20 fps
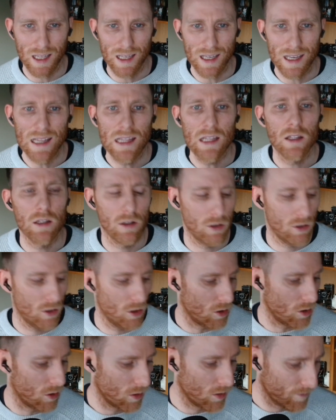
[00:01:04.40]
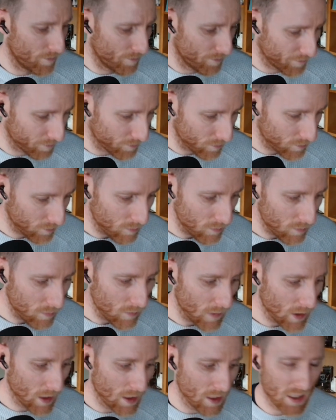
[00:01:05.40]
need to
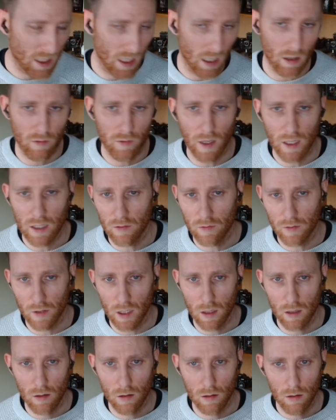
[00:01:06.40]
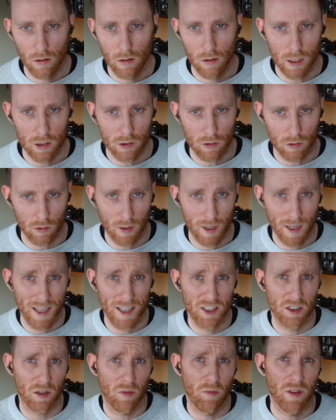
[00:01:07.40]
scale effectively. So
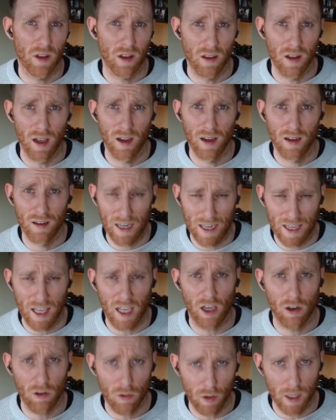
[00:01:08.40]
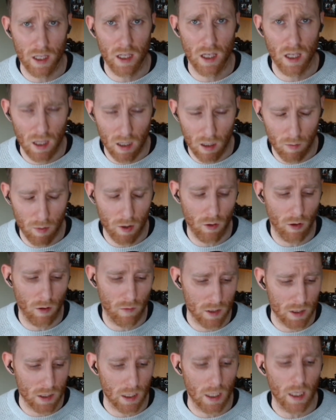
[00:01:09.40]
something that I get quite geeky about,
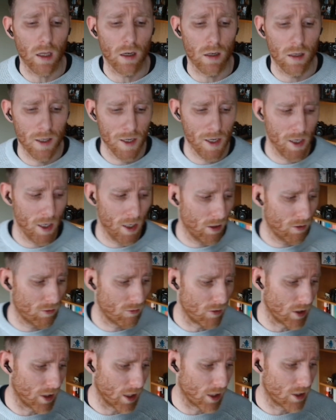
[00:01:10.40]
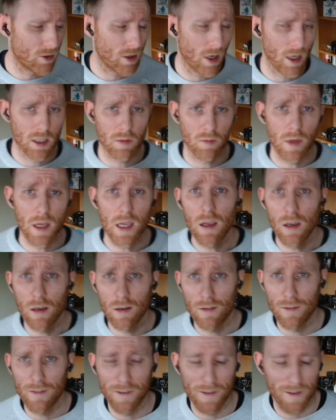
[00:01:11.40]
obviously, and really interests me.
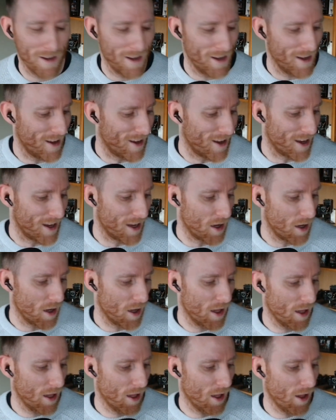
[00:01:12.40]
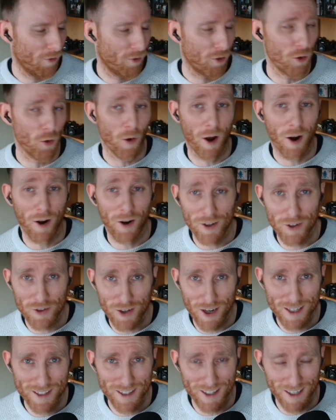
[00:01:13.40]
If you are
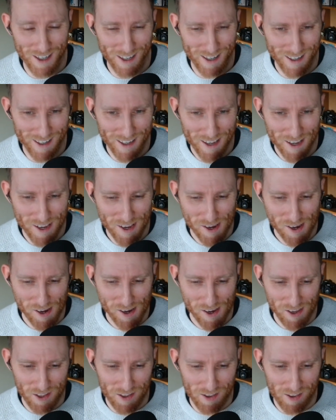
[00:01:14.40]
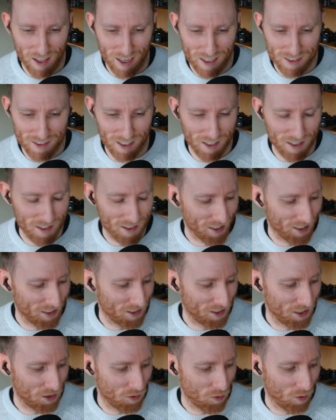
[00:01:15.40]
interested in that side of things
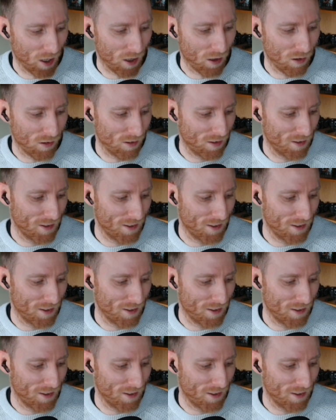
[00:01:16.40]
as well,